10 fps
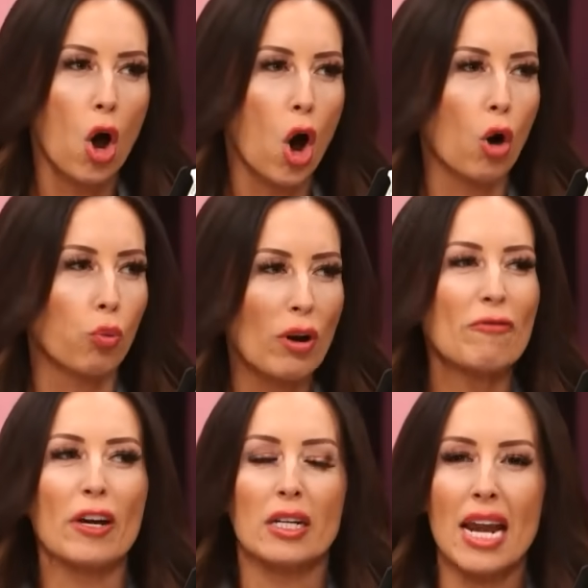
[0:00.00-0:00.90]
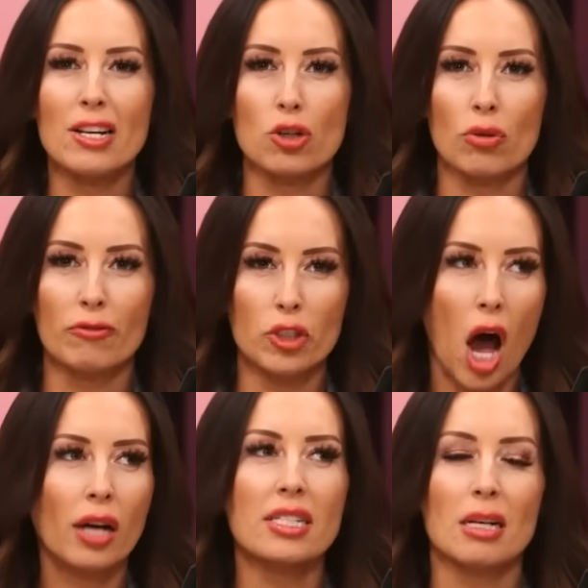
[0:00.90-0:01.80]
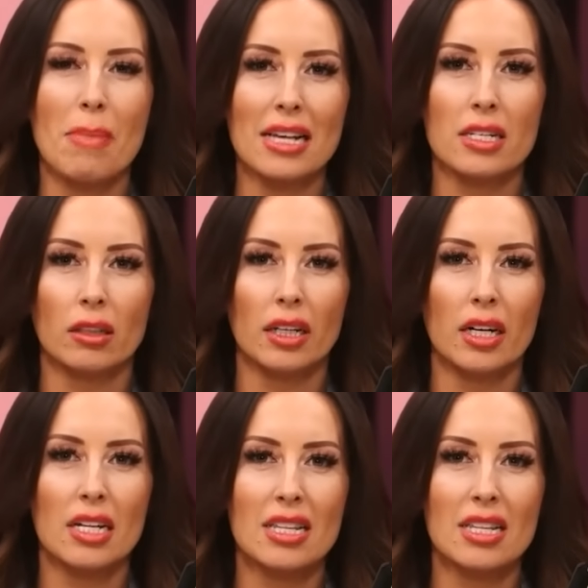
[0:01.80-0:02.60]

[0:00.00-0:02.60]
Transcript: horrific nature of toxic masculinity,